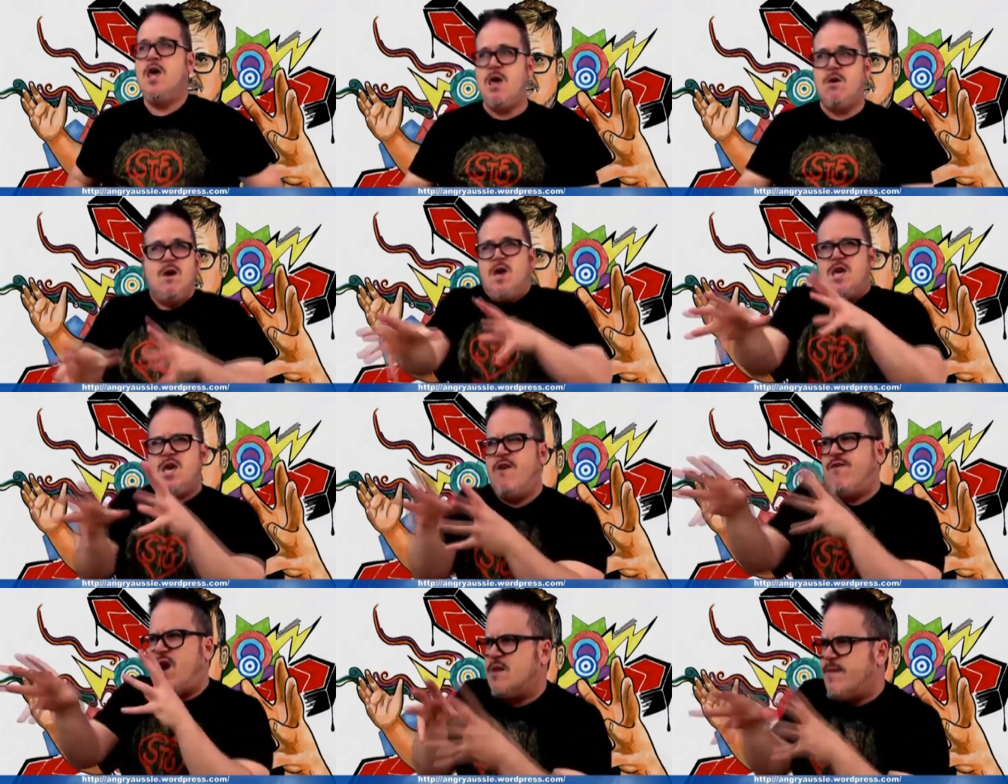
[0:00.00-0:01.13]
Ooh,
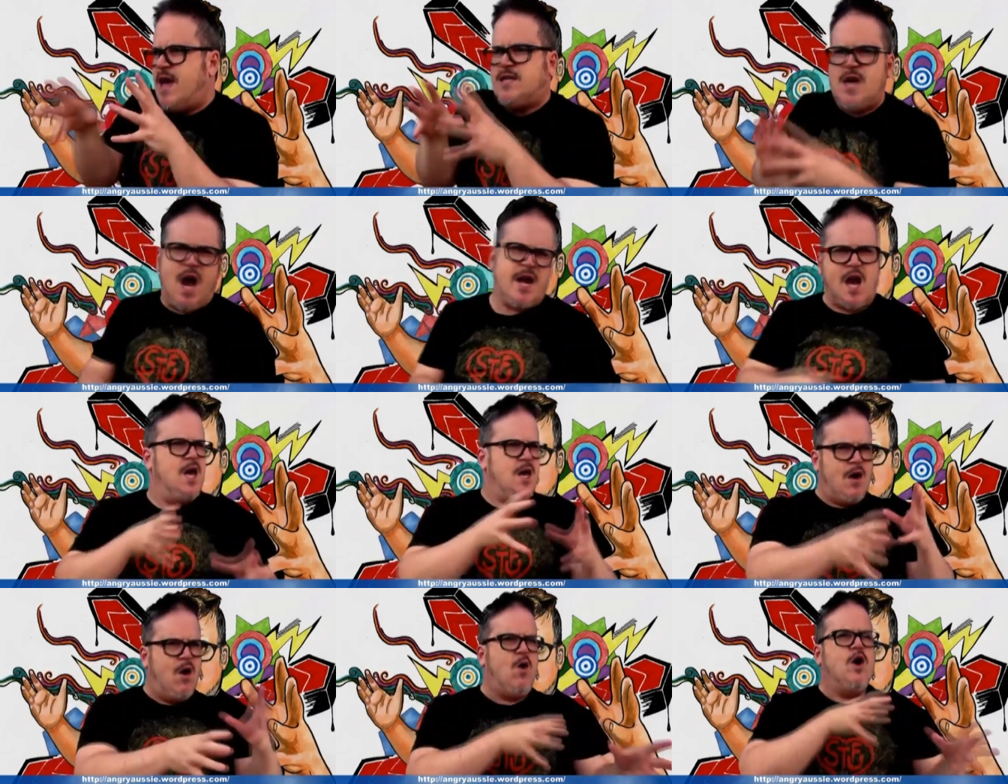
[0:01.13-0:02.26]
you've got a mangina.
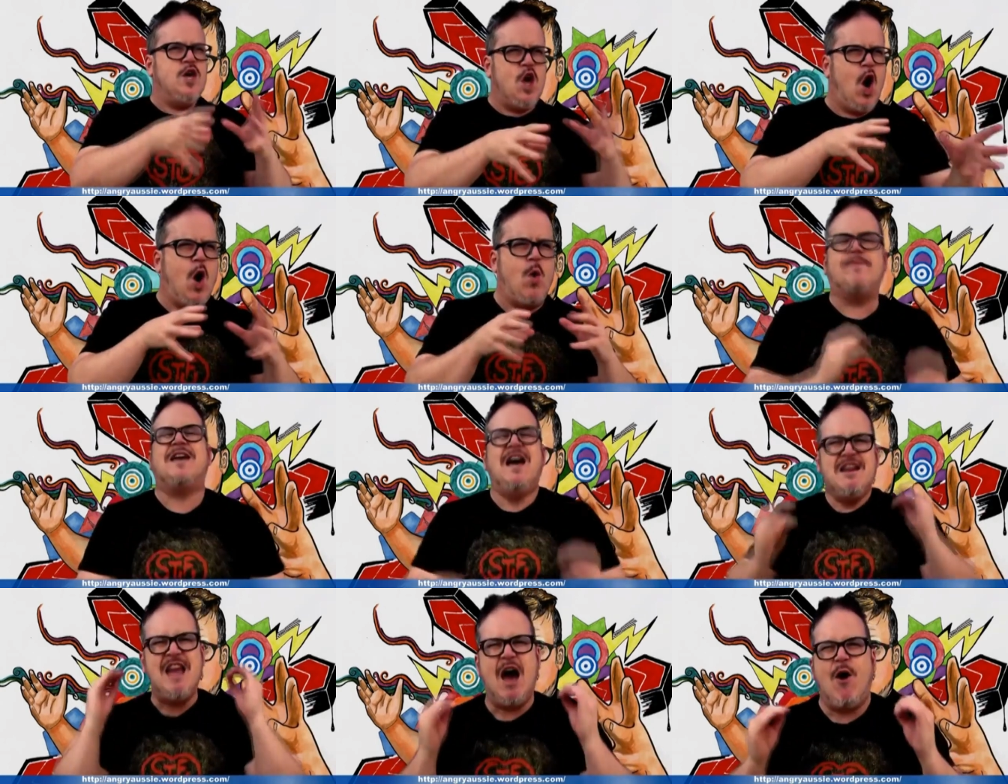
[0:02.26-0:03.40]
Ooh, you're whooped.
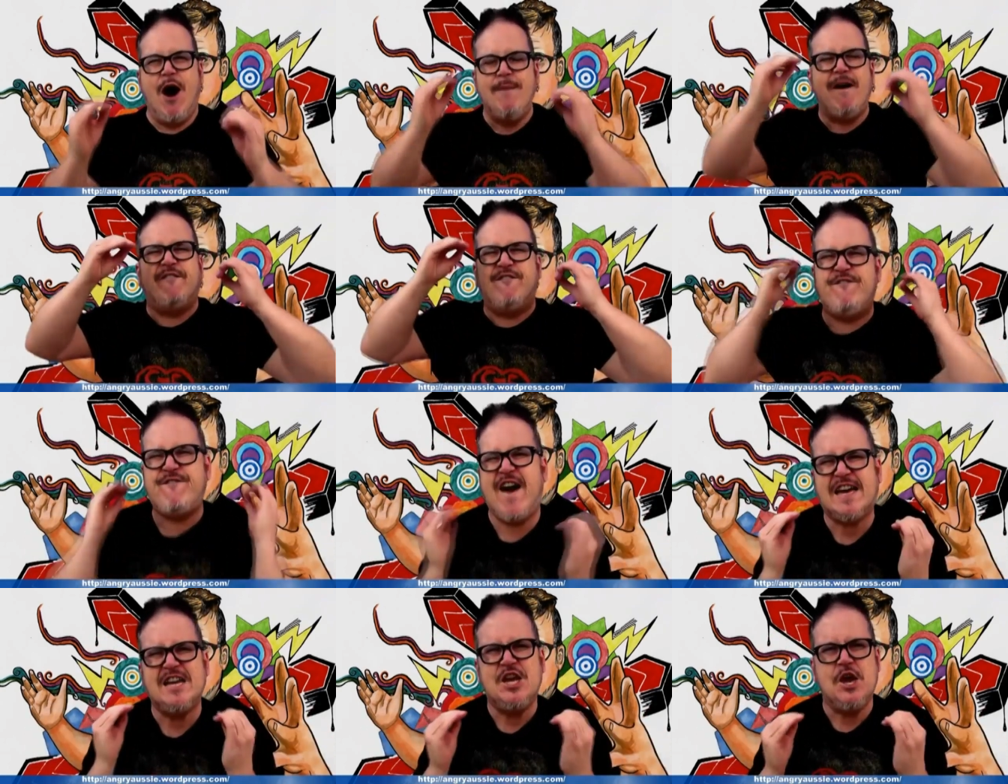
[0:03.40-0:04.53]
No, I'm a
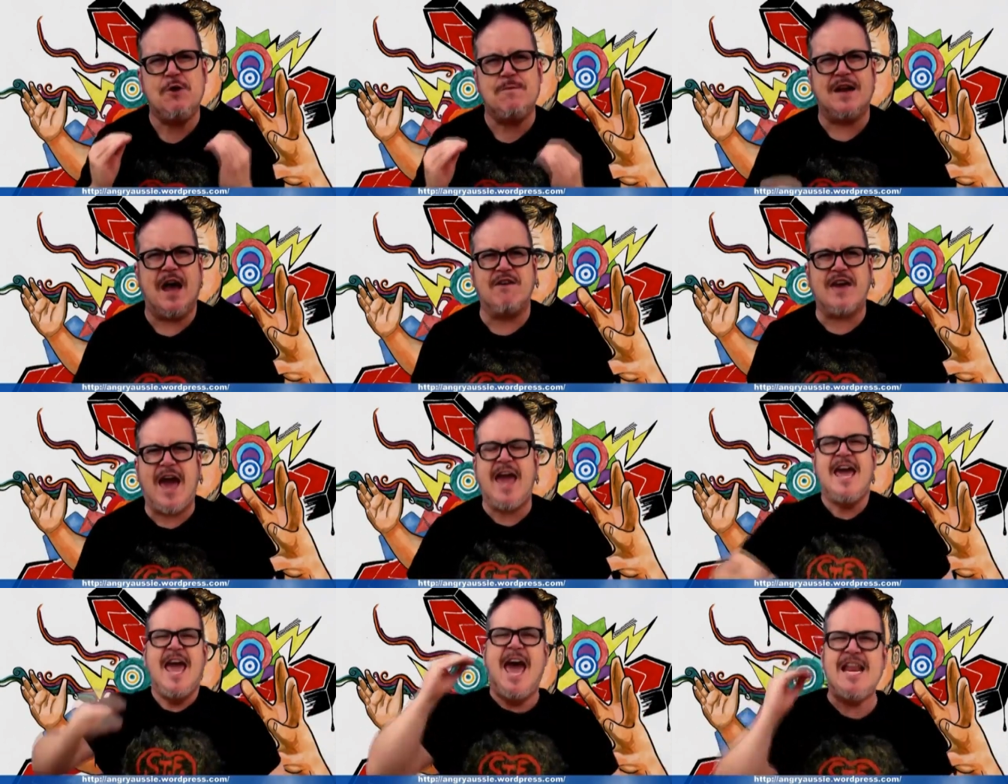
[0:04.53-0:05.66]
fucking human, okay?